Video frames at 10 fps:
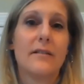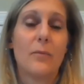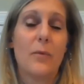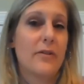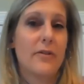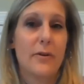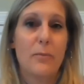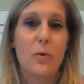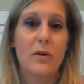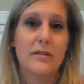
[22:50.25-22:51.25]
whether their
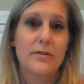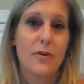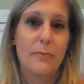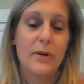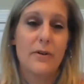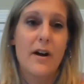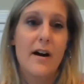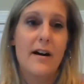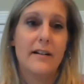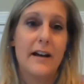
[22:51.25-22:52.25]
portal is open or not.